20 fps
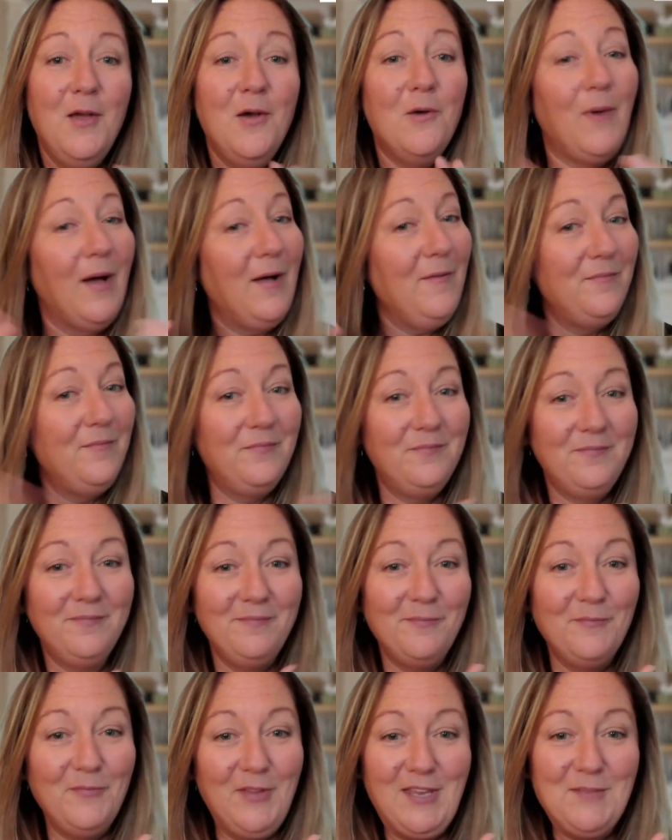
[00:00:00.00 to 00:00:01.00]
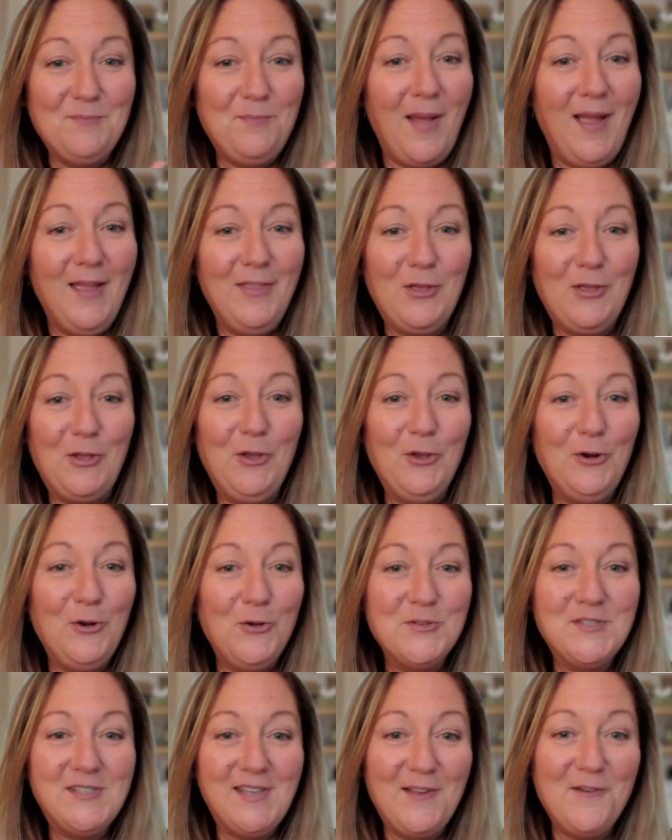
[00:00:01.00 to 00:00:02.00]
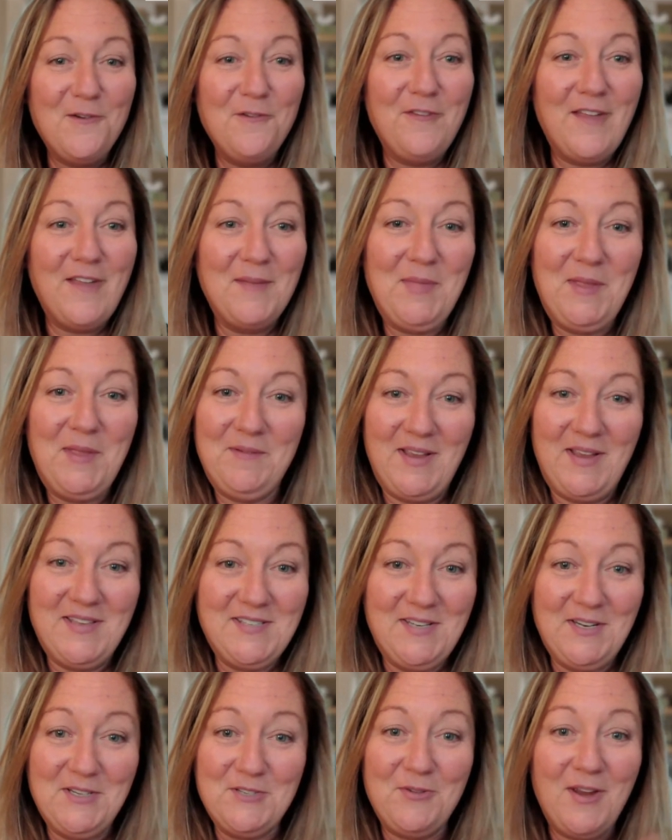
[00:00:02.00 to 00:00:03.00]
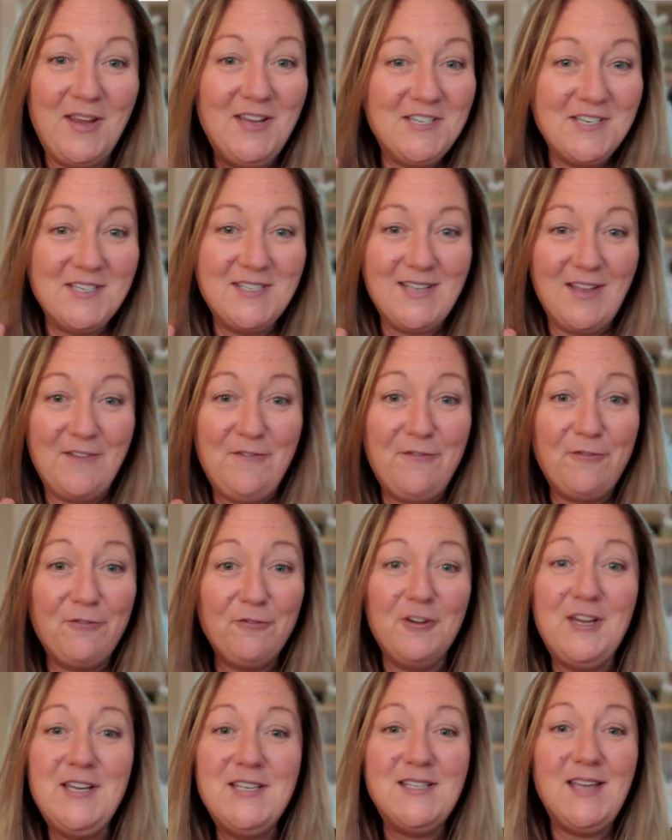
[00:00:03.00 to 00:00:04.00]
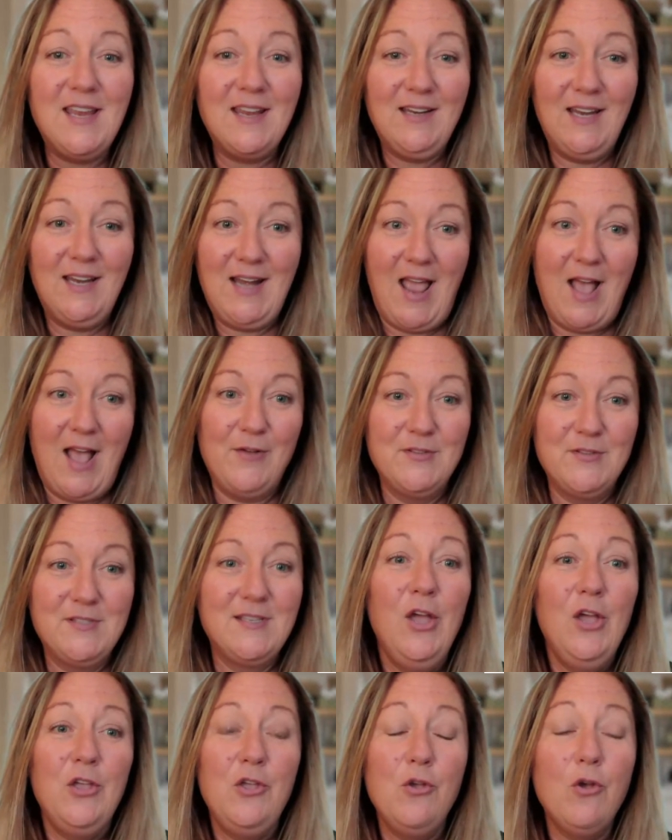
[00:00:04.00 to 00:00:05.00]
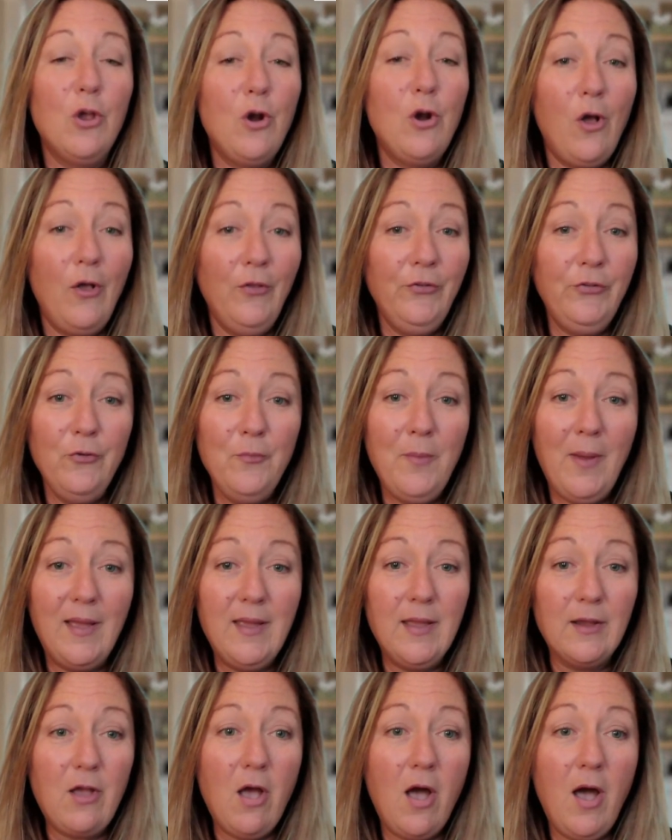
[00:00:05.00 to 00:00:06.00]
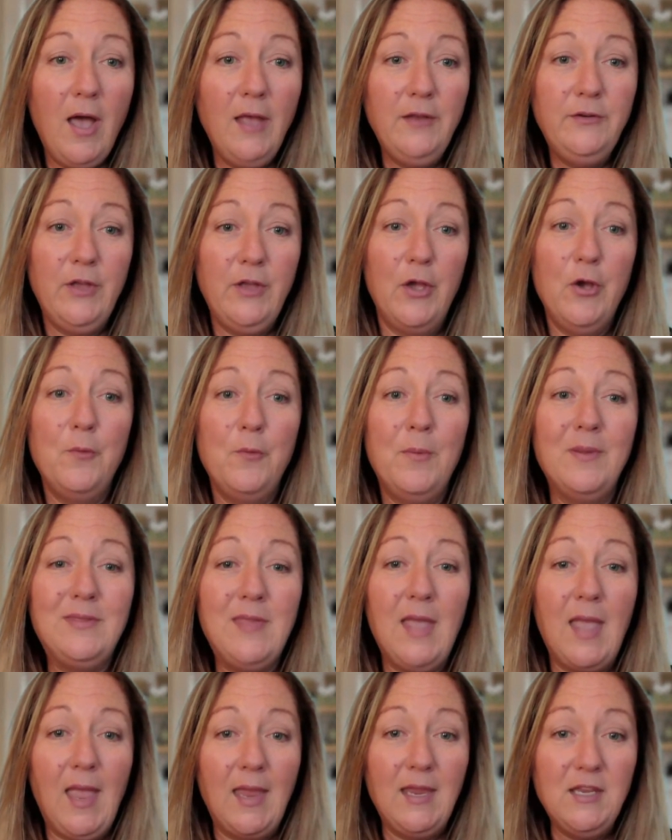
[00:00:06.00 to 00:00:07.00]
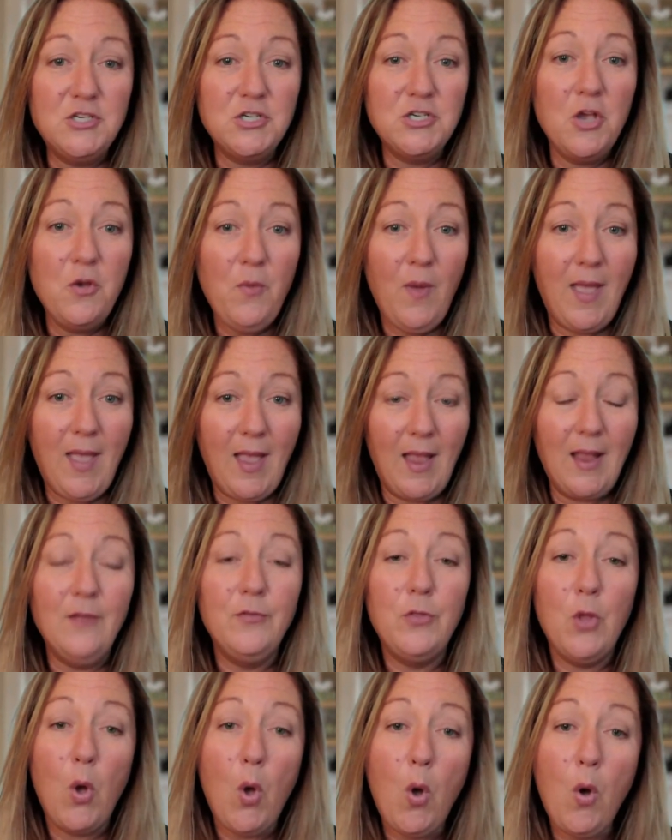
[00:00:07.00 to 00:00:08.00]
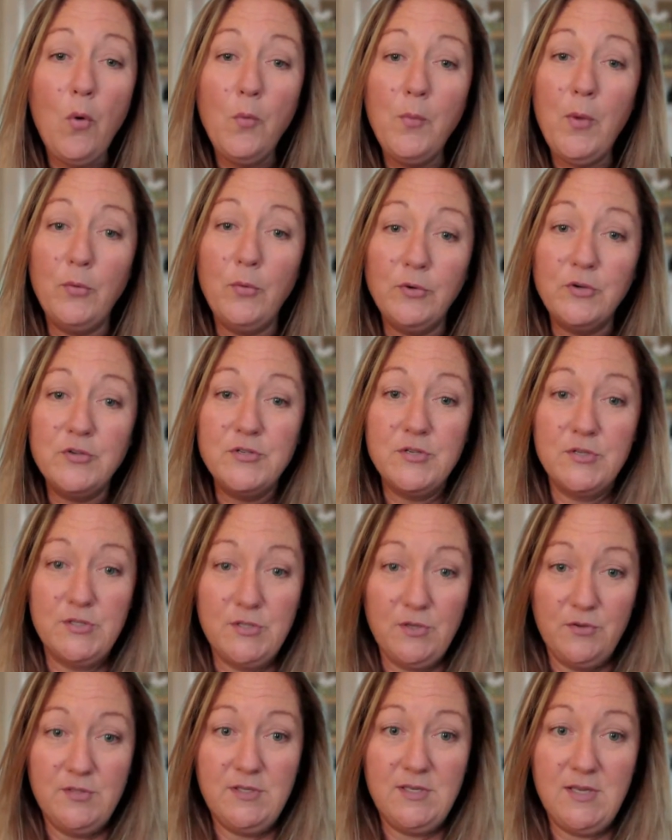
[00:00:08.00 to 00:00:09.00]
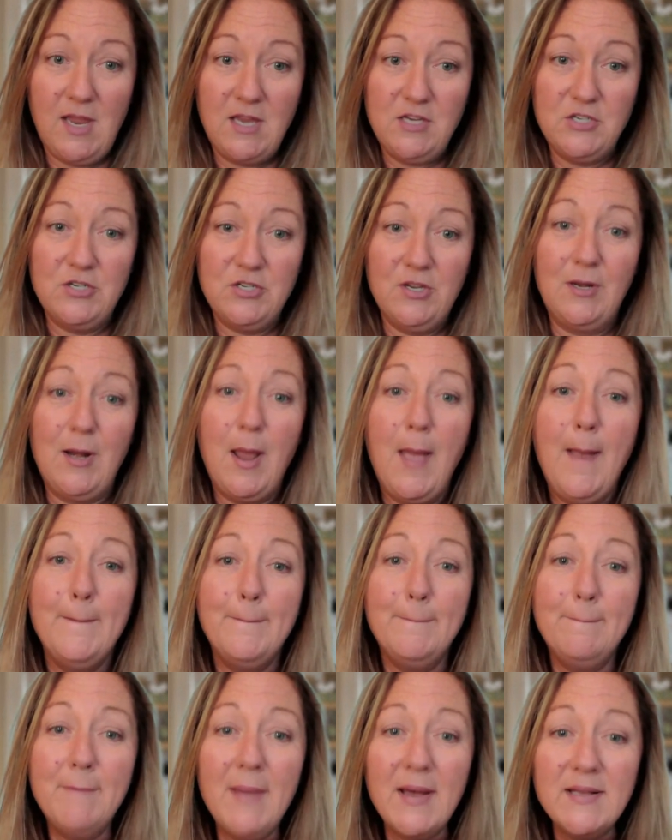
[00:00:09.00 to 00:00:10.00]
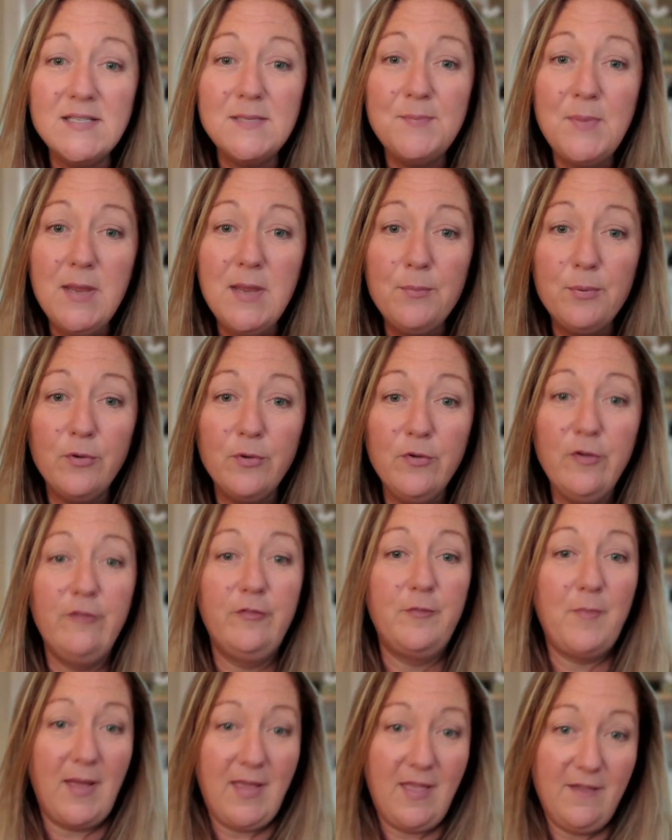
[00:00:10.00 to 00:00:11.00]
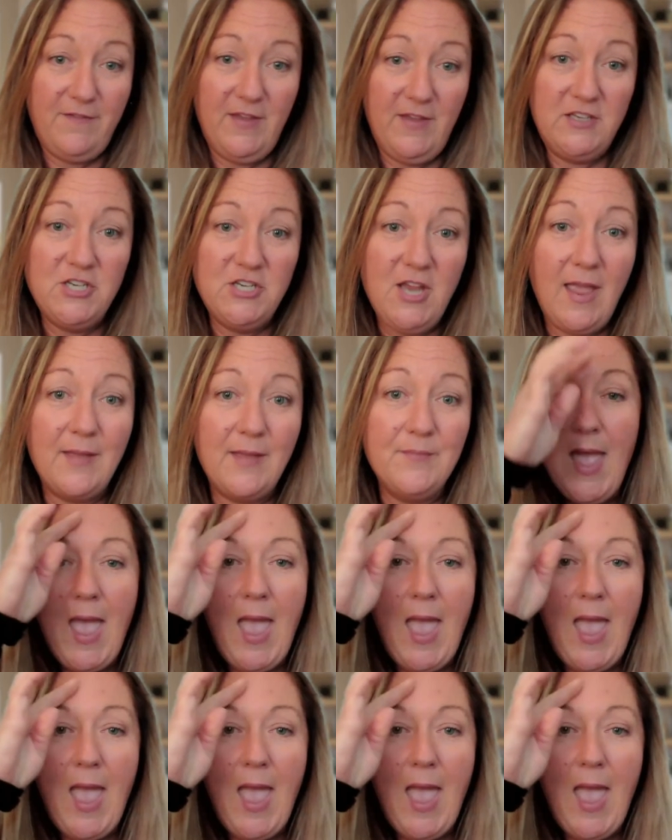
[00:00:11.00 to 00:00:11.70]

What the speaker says: Well, we can buy the good old single family residence, right? Just a freestanding house. You can also buy a condo, but the HOA, the Homeowners Association, must be approved by FHA.